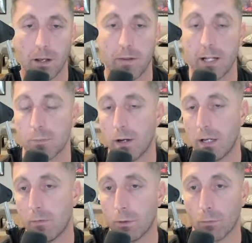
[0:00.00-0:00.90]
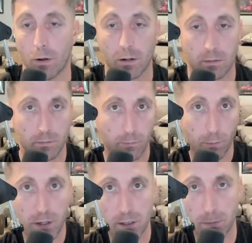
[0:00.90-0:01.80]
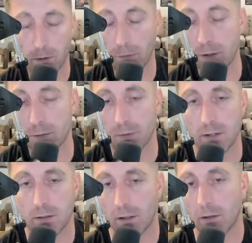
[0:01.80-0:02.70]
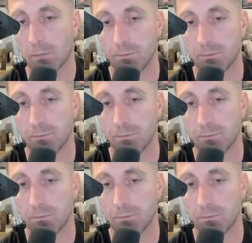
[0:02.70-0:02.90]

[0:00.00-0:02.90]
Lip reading: And that's why I gave up the rook for bishop in the first place. So